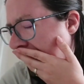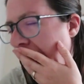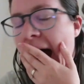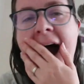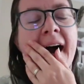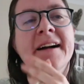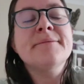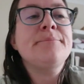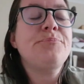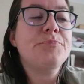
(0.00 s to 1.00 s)

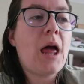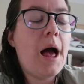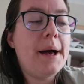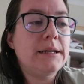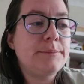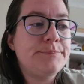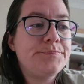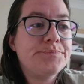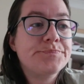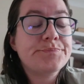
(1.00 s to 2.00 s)

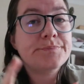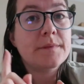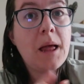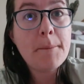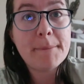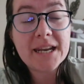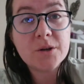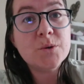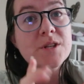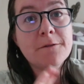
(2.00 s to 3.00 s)
them.
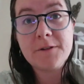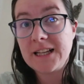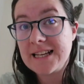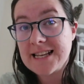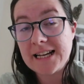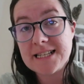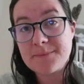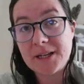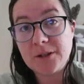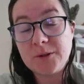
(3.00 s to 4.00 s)
Medicals, Phil has had his
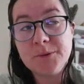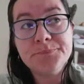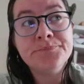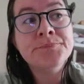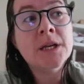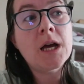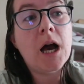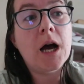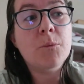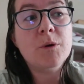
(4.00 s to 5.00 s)
medical.
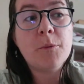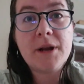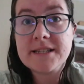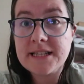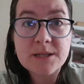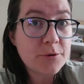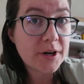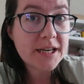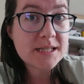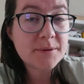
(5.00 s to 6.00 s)
We were pleasantly
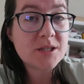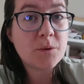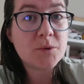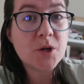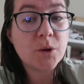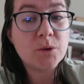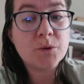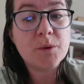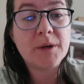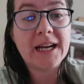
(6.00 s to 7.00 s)
surprised because we were
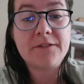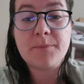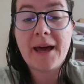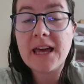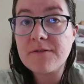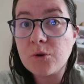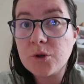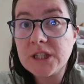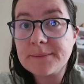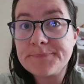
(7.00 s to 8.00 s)
told we were gonna have to pay for
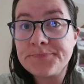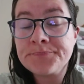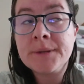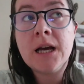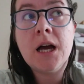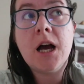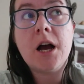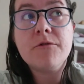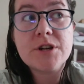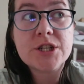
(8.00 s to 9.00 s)
them.
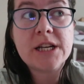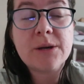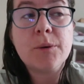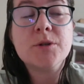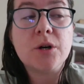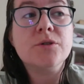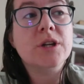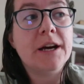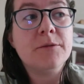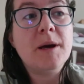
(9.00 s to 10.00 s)
Originally we were told you're
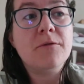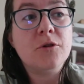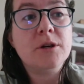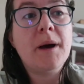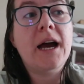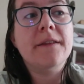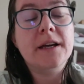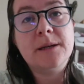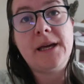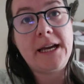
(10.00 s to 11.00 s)
gonna have to pay for them and
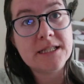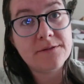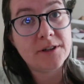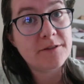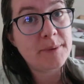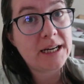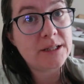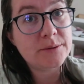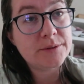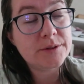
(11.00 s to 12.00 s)
they're gonna be
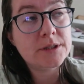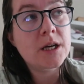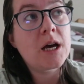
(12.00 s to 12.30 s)
£85.